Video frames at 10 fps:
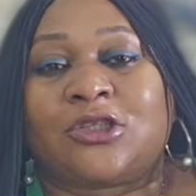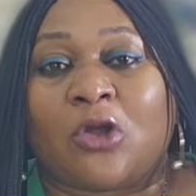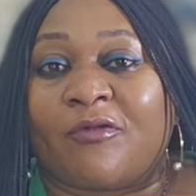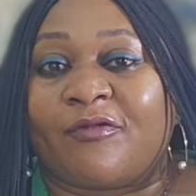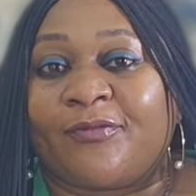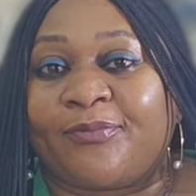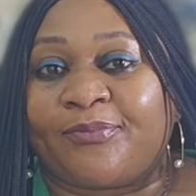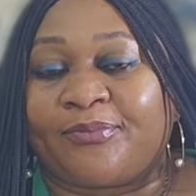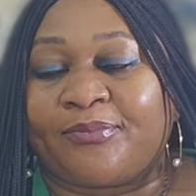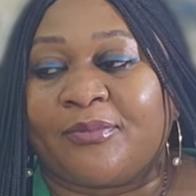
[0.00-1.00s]
stuff
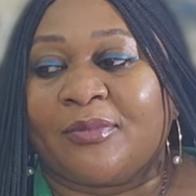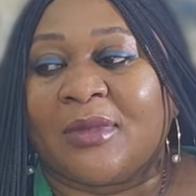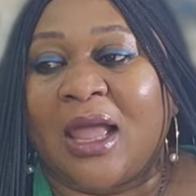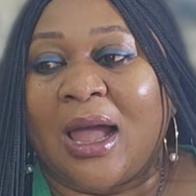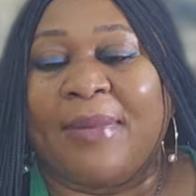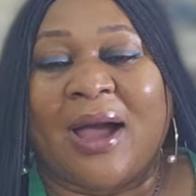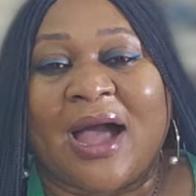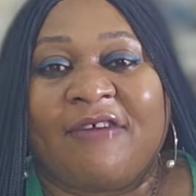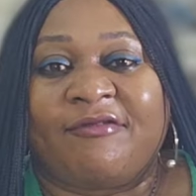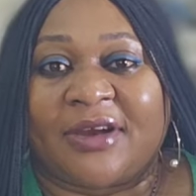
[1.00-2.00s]
about
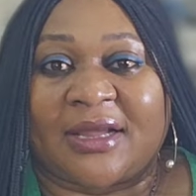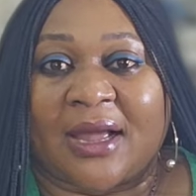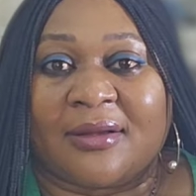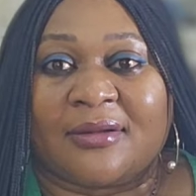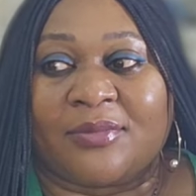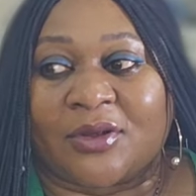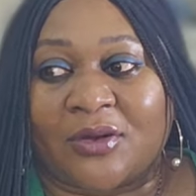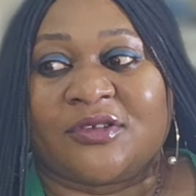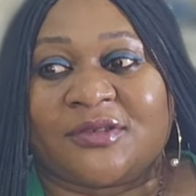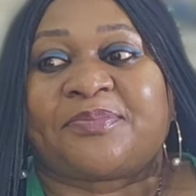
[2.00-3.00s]
Africa
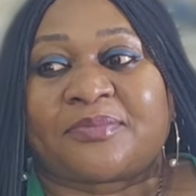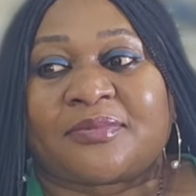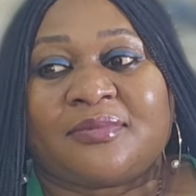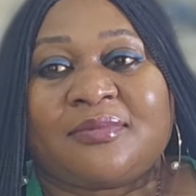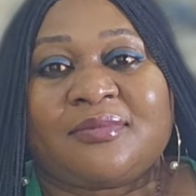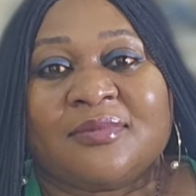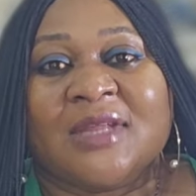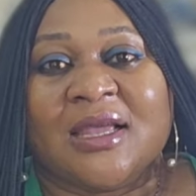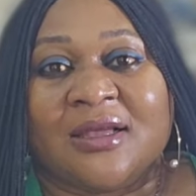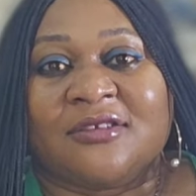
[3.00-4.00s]
because
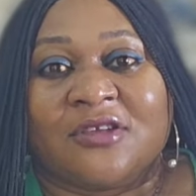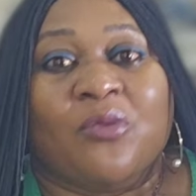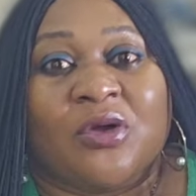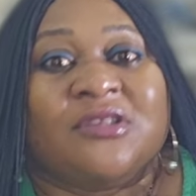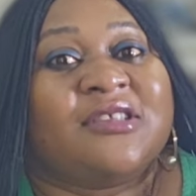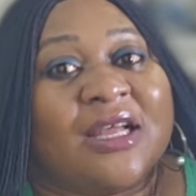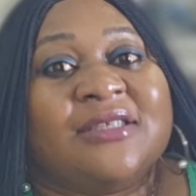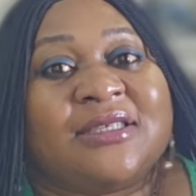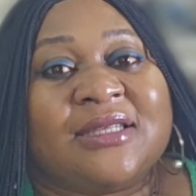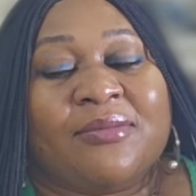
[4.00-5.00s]
someone
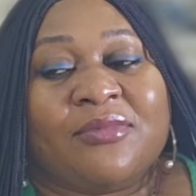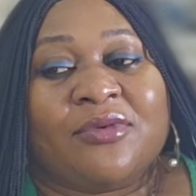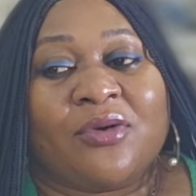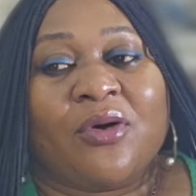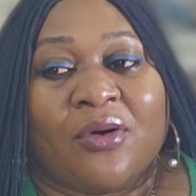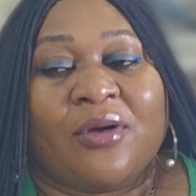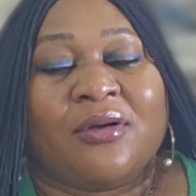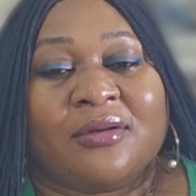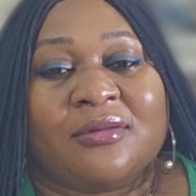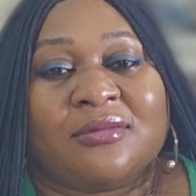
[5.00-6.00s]
sent them, or
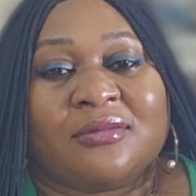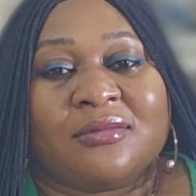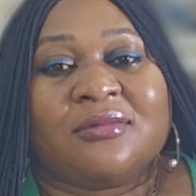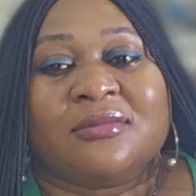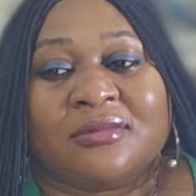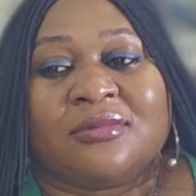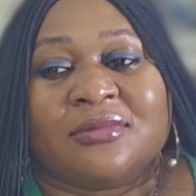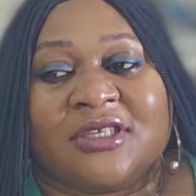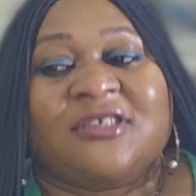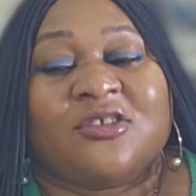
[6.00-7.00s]

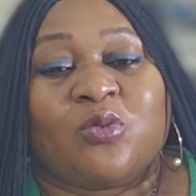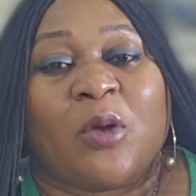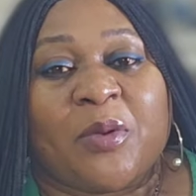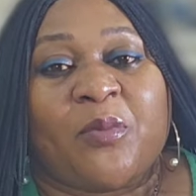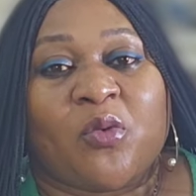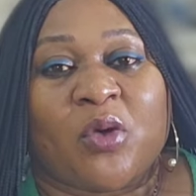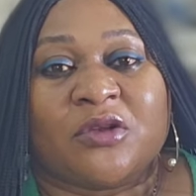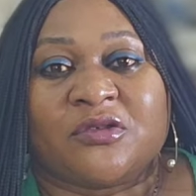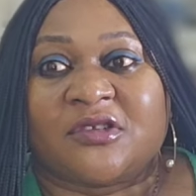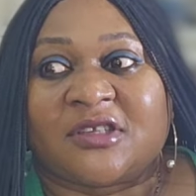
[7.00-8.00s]
this is what people
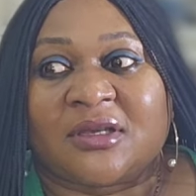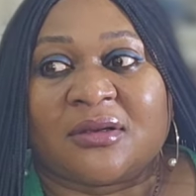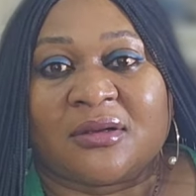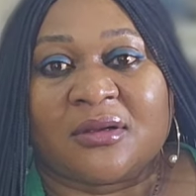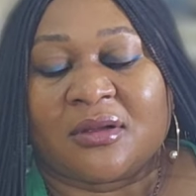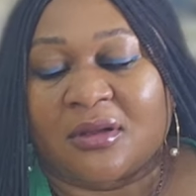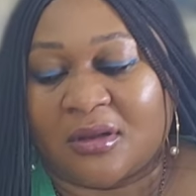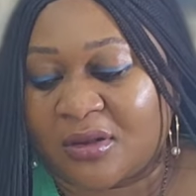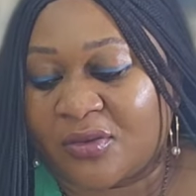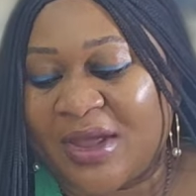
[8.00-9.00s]
want to see.
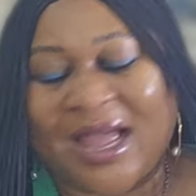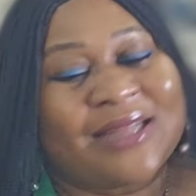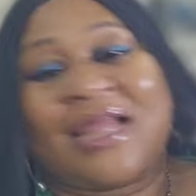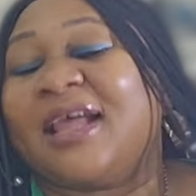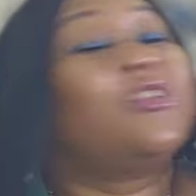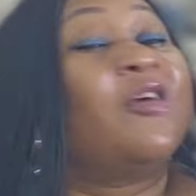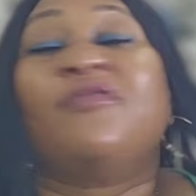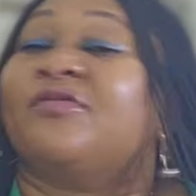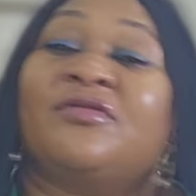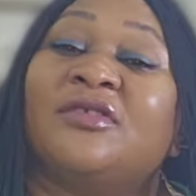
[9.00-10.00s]
We are tired of